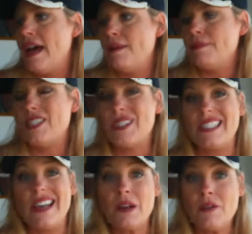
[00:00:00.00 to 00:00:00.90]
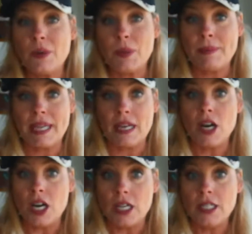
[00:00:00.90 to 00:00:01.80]
So it's not overwhelming at
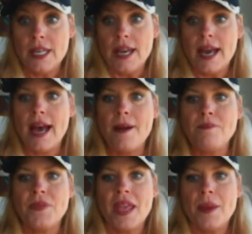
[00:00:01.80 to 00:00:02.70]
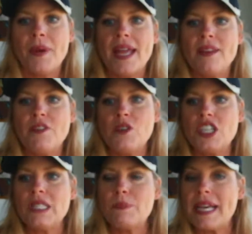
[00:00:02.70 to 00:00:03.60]
all. But if you
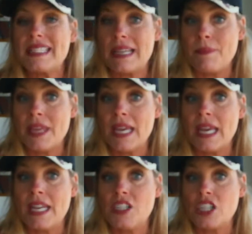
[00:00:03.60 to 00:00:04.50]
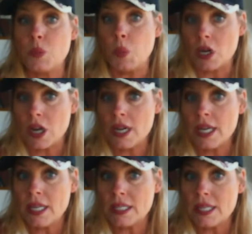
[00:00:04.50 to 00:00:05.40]
just pick something and just work on
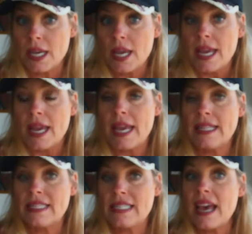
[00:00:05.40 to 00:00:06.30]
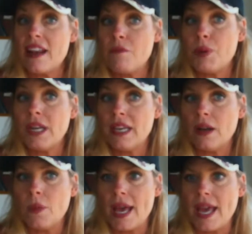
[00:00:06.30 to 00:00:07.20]
it, instead of putting
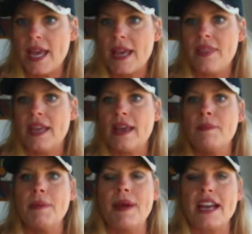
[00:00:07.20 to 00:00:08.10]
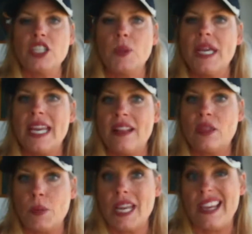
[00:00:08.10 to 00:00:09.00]
it away and then coming back to it
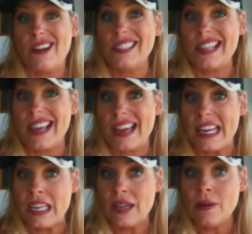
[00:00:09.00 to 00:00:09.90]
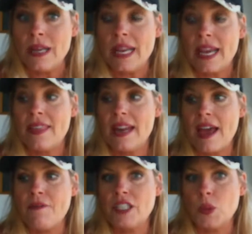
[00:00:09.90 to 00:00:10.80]
in 3 years like I do, and then
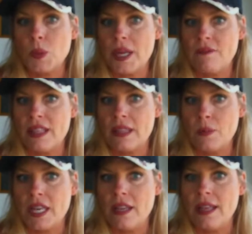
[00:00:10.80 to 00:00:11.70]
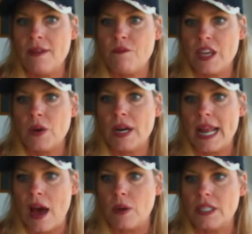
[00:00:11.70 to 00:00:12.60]
having to reinvent the wheel and figure
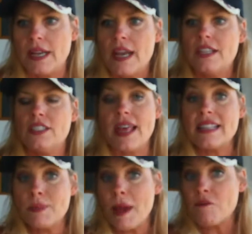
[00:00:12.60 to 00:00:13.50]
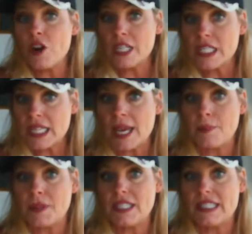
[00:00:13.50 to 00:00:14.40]
it out. So that's my first
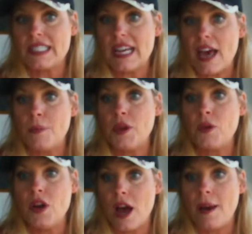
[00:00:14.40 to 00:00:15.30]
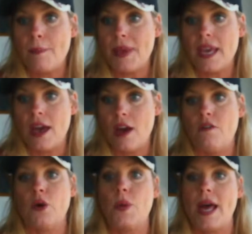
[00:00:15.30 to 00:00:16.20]
tip to help you not be
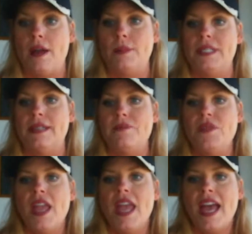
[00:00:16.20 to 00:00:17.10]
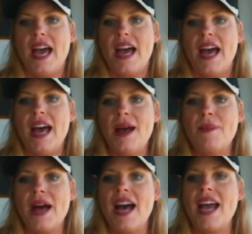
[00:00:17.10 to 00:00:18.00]
overwhelmed.
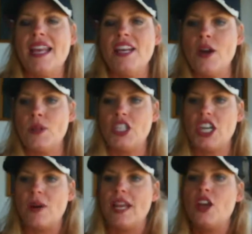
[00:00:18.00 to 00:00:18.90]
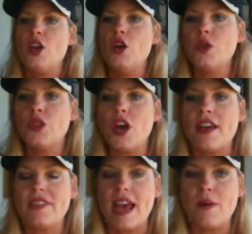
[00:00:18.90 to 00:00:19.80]
I know, Sherry, who
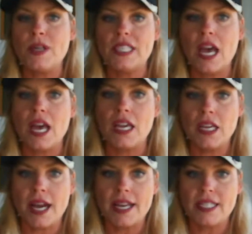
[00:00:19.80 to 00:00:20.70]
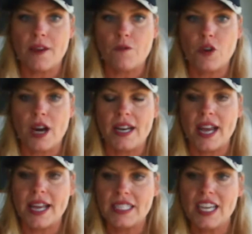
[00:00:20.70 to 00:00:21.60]
thought that was a good idea for a
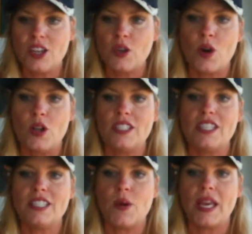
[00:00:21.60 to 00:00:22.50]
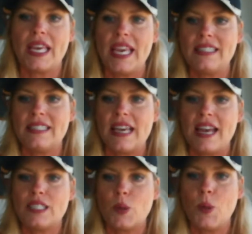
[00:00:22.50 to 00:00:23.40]
19-year-old to sew a
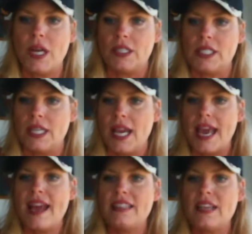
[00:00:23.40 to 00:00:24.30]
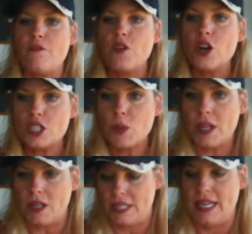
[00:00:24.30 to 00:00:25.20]
king-size quilt as a first
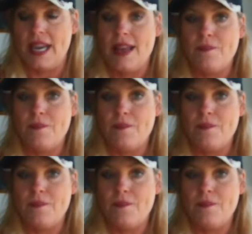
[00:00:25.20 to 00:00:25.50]
quilt?